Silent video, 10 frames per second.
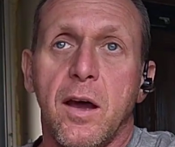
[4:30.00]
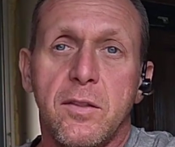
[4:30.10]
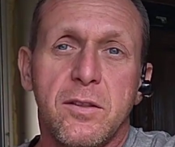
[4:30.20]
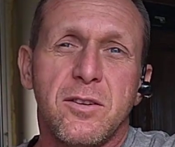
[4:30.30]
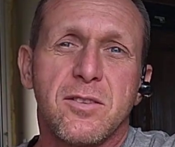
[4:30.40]

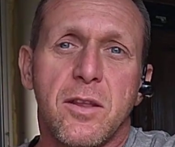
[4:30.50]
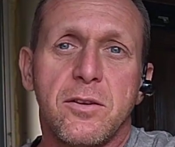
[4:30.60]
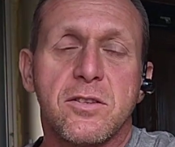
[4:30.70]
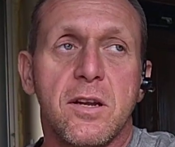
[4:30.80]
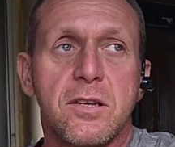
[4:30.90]
And then there's
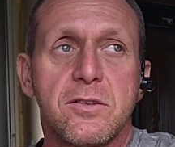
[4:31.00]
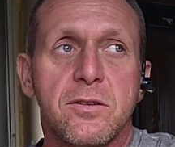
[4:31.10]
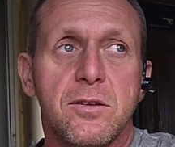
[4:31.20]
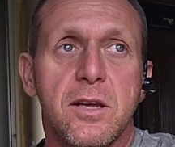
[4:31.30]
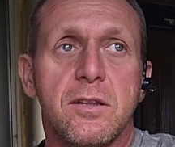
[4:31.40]
other studies
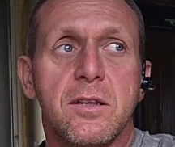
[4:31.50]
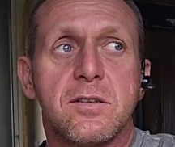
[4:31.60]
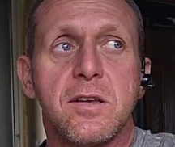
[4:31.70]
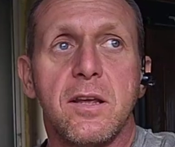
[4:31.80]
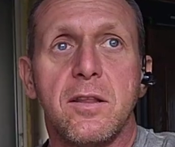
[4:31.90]
too
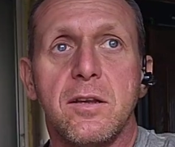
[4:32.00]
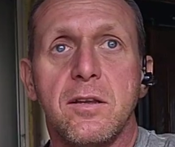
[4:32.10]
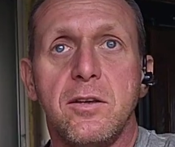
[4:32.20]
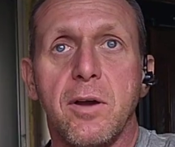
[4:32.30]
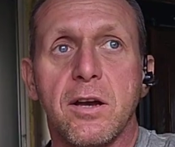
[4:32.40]
that say that
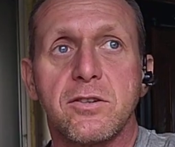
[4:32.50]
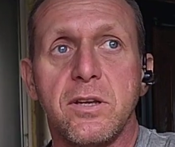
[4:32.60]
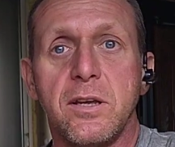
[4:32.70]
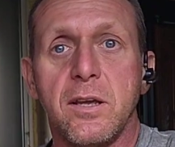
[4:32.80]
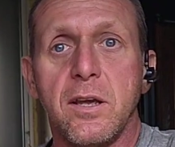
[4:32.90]
you
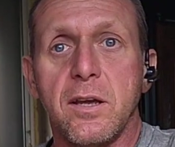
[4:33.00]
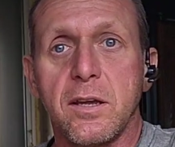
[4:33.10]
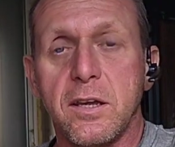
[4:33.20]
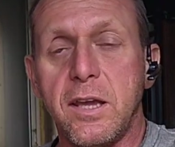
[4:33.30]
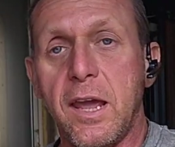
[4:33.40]
actually
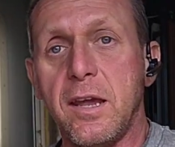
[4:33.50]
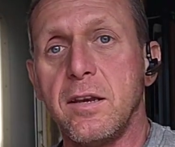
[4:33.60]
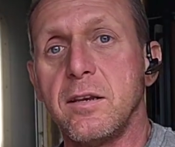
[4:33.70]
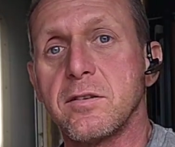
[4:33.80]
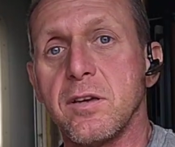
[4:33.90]

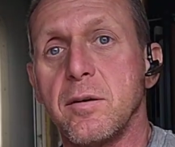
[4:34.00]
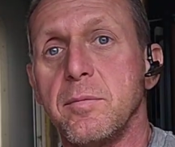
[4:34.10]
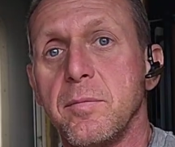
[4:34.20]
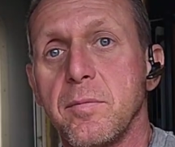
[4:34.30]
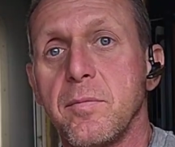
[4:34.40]
gain
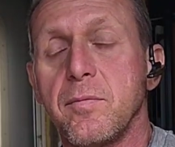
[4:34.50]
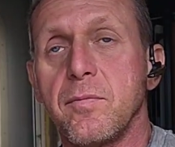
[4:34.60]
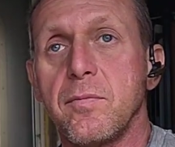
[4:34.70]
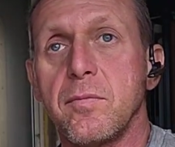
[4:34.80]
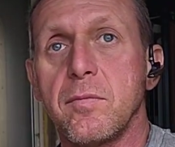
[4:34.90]
some
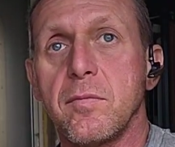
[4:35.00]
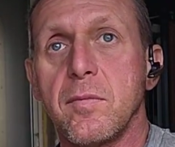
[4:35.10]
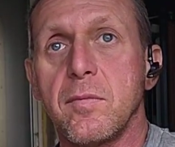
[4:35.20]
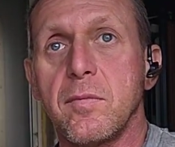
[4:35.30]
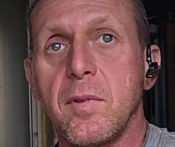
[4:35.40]

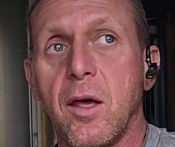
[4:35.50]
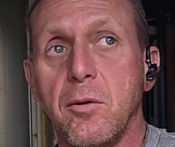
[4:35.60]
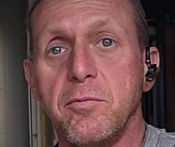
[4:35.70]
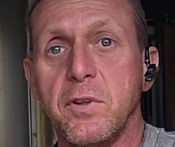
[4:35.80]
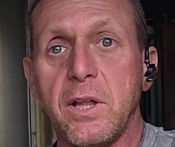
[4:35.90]

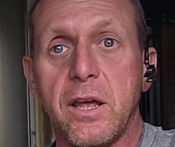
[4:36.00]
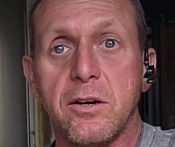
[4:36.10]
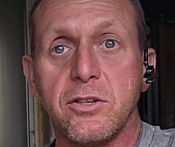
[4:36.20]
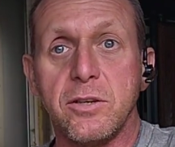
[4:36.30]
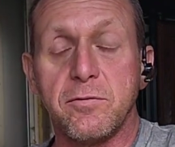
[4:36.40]
helpful
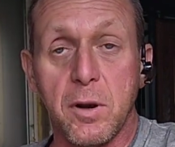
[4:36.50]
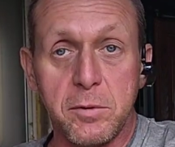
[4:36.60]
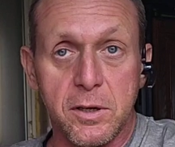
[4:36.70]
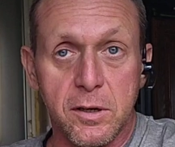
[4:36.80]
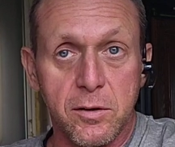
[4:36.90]
energy
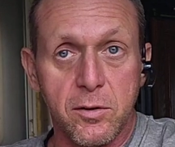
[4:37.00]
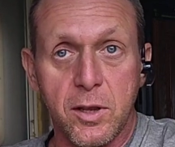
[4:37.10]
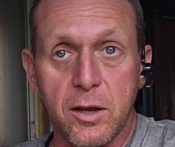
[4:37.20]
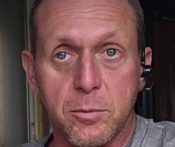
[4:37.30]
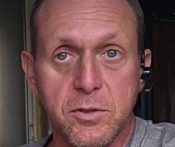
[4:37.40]
from the earth
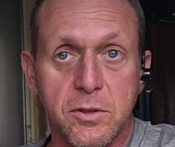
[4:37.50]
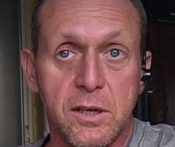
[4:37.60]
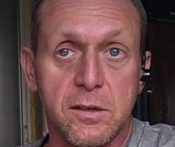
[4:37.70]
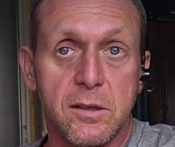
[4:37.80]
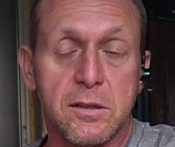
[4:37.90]
that helps you
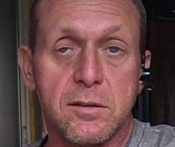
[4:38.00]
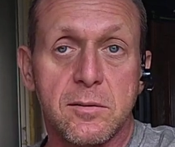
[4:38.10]
heal.